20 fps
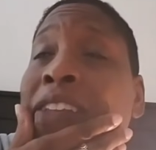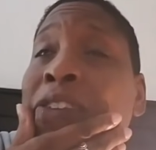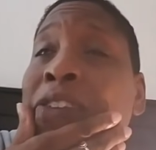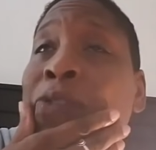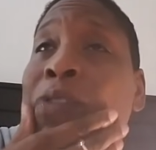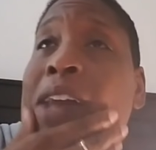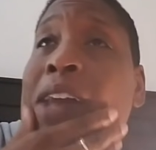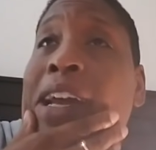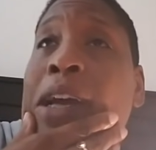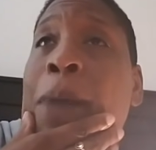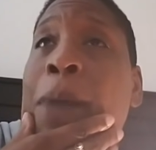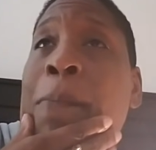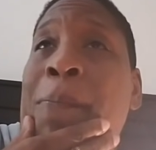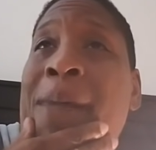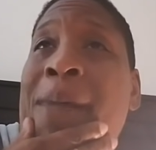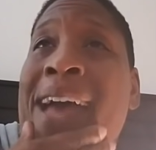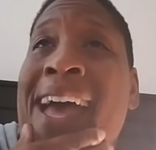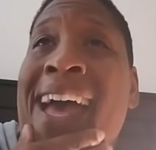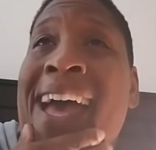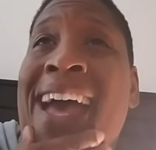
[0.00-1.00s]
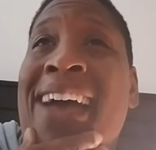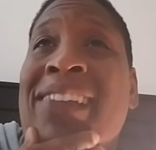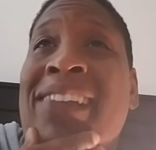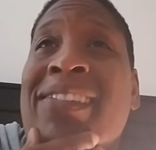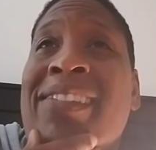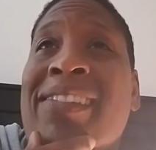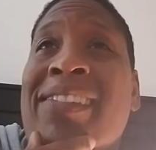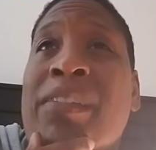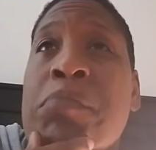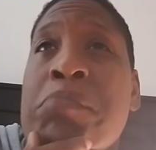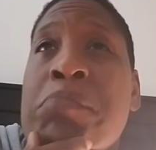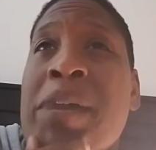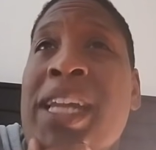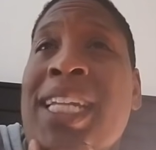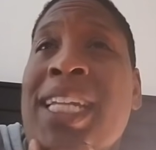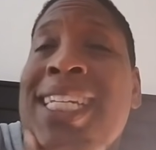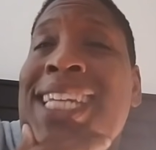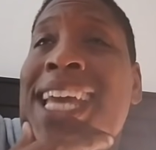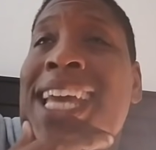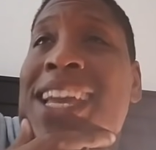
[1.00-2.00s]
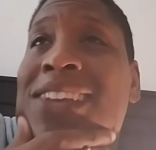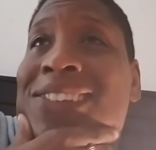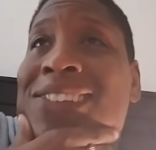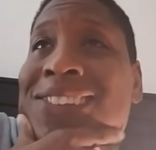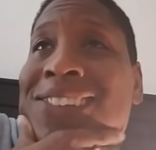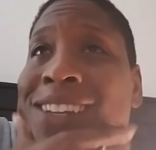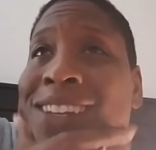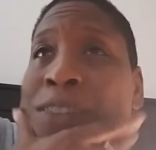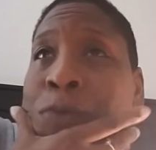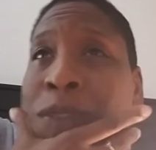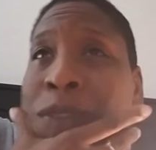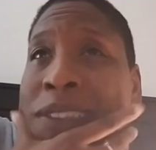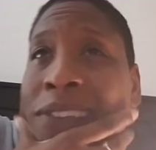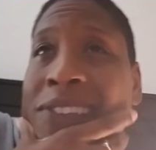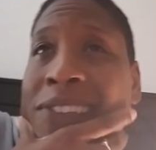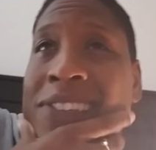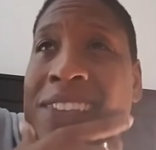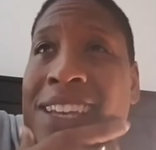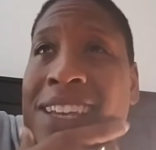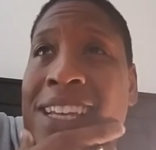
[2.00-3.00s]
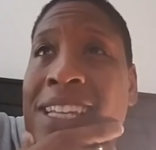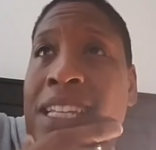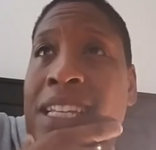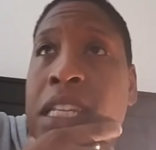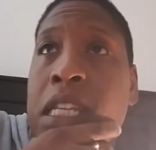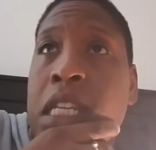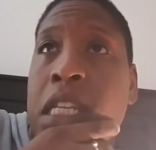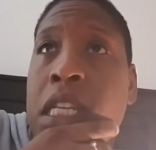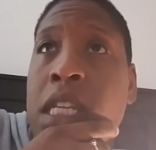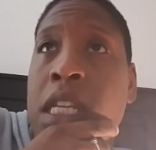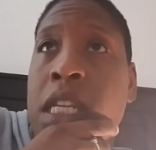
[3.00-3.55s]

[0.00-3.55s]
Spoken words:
to do like a mass meditation with the sun.